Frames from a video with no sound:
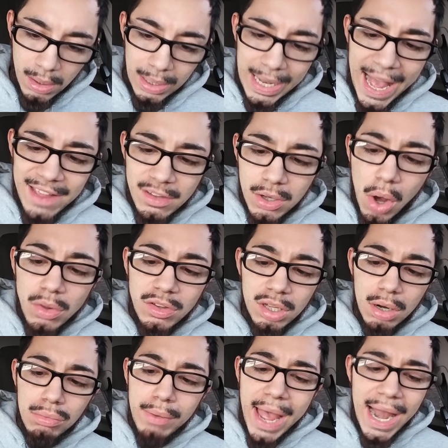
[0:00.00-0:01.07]
Let's go to
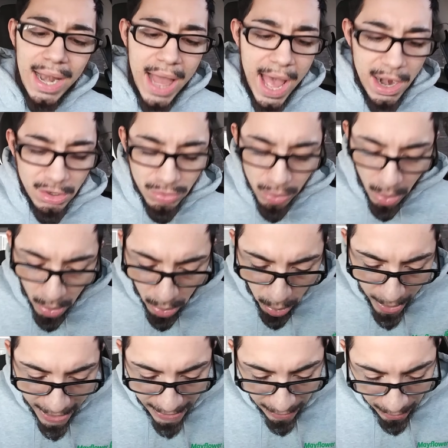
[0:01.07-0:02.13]
the red letters real
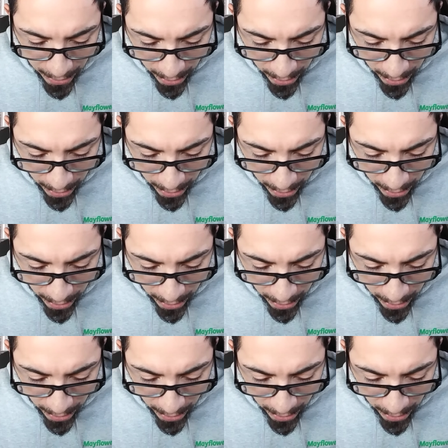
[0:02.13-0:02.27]
quick.